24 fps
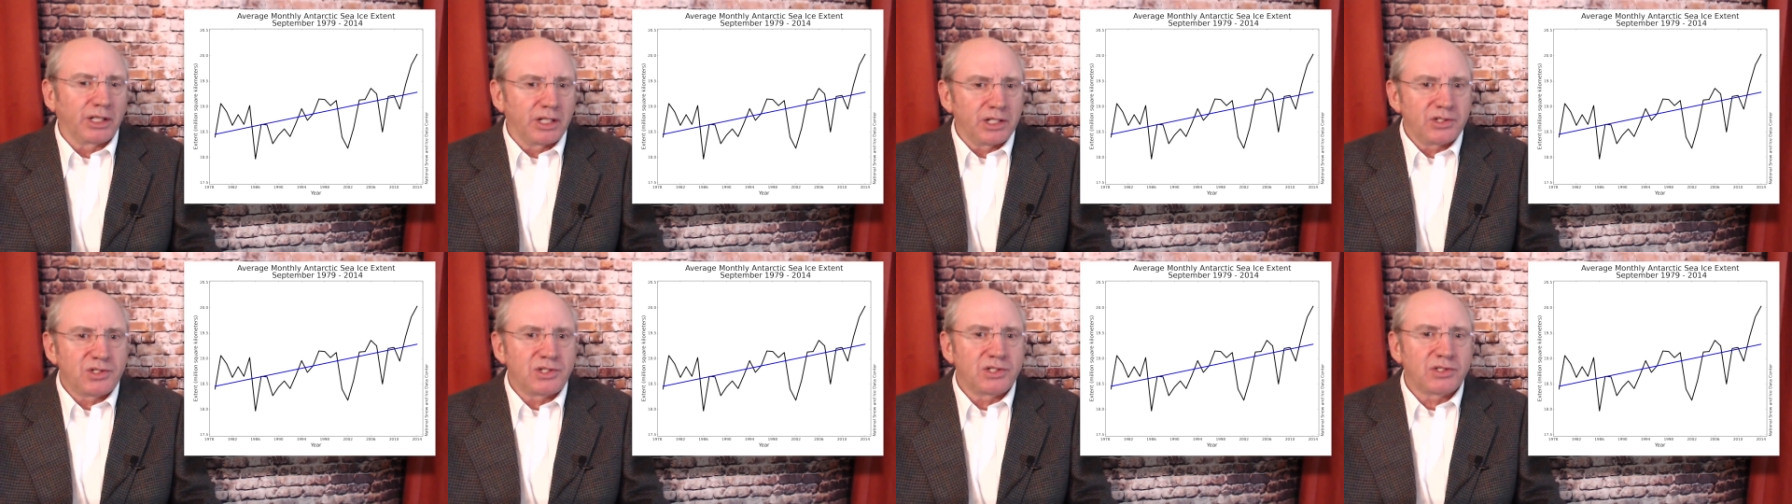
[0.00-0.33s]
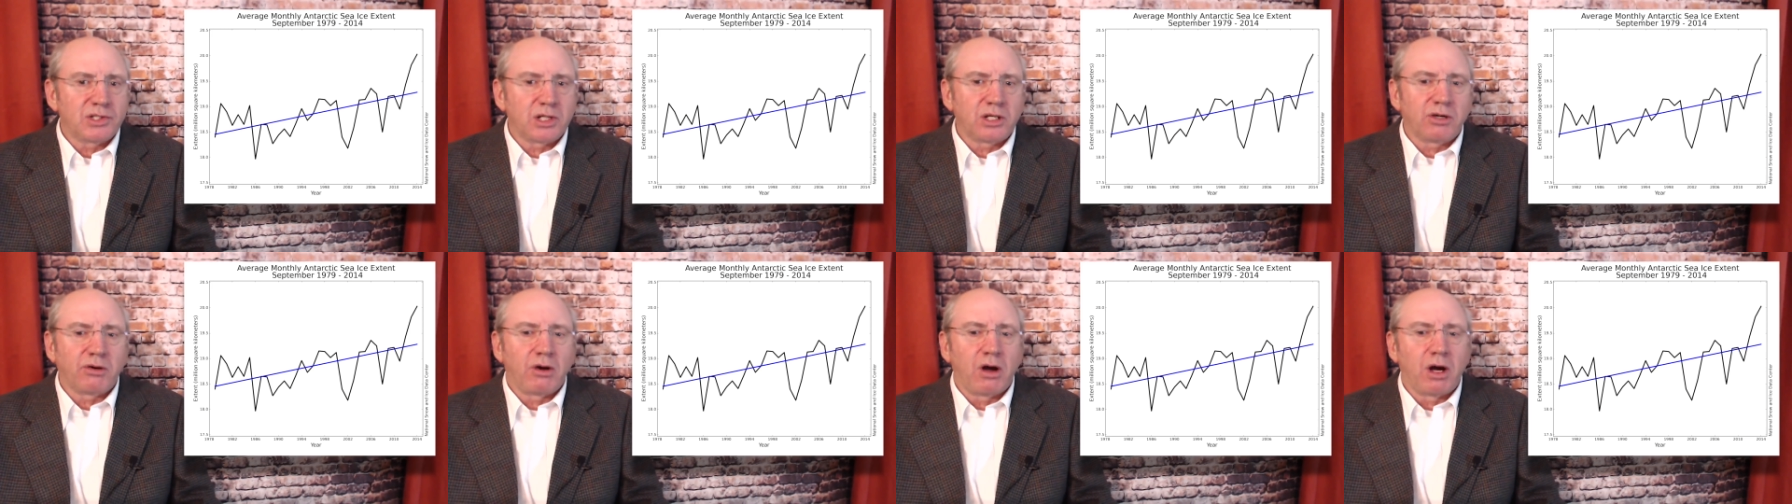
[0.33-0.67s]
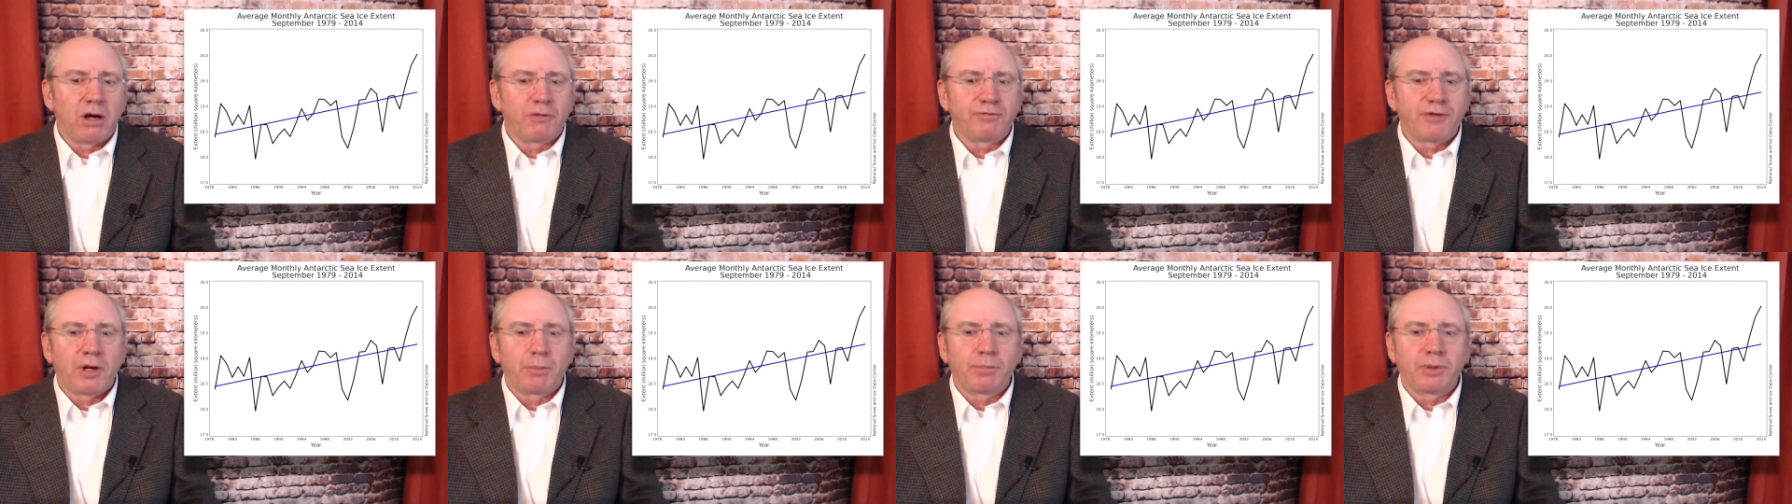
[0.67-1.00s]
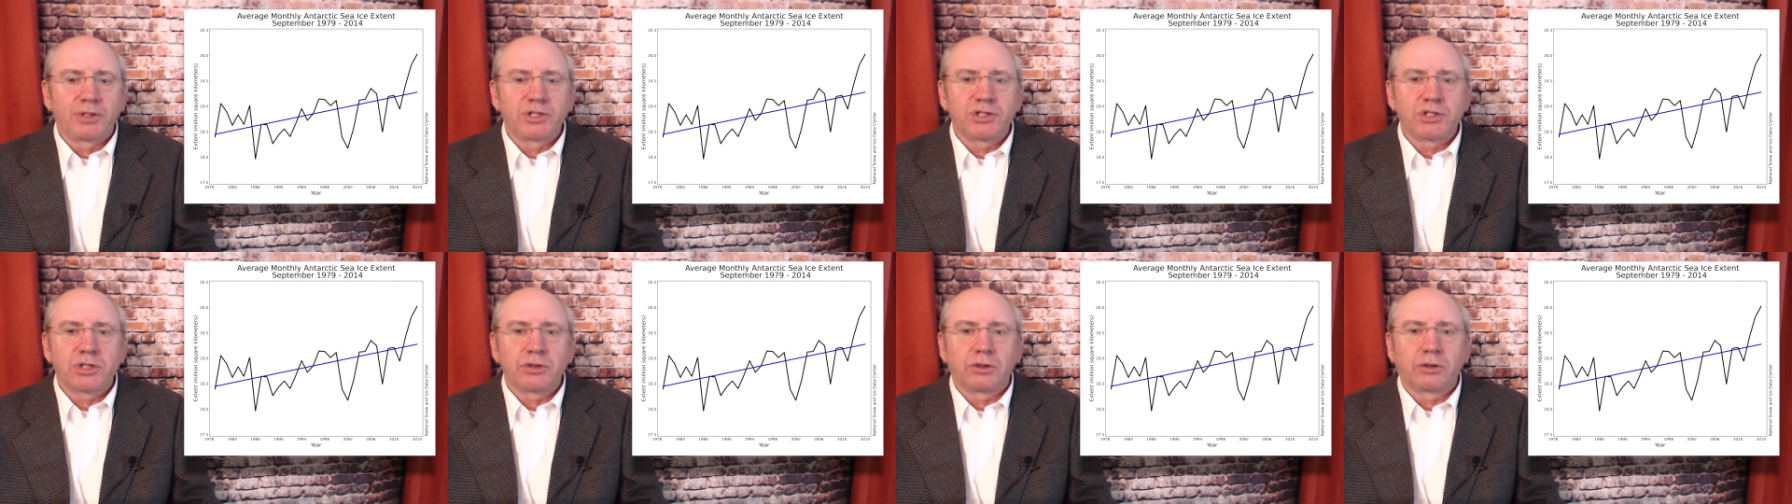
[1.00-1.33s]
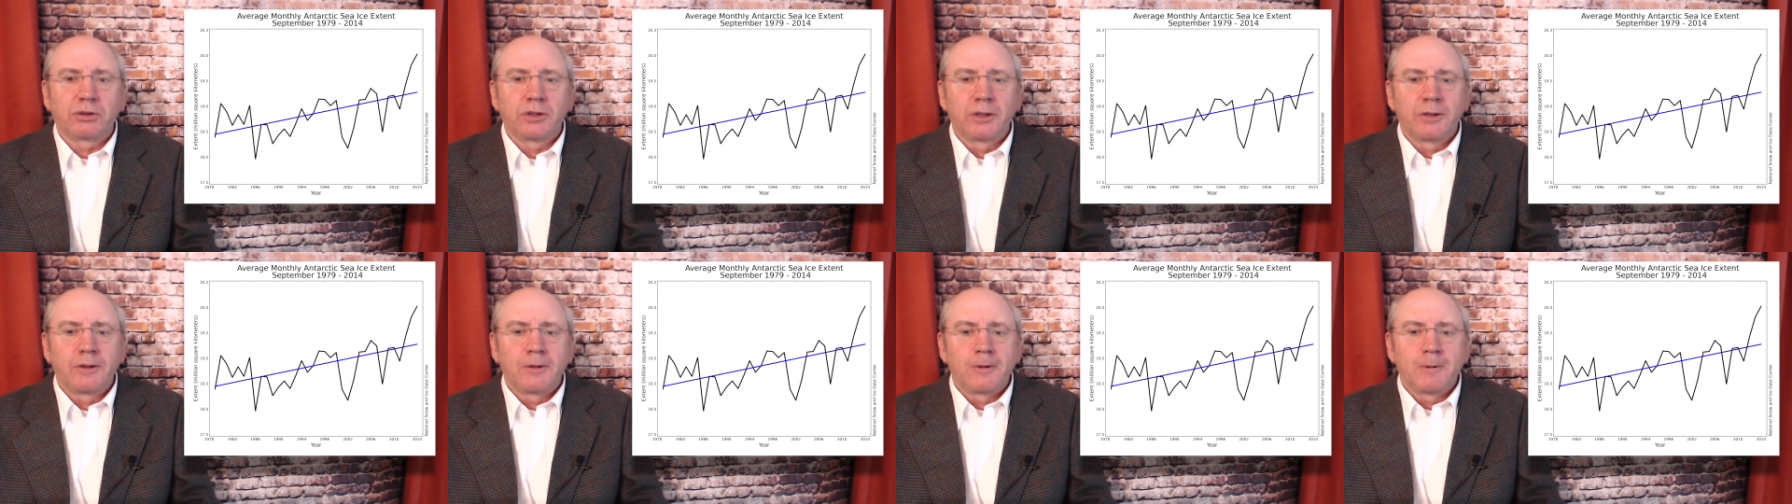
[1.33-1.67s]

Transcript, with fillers: This is the graph up until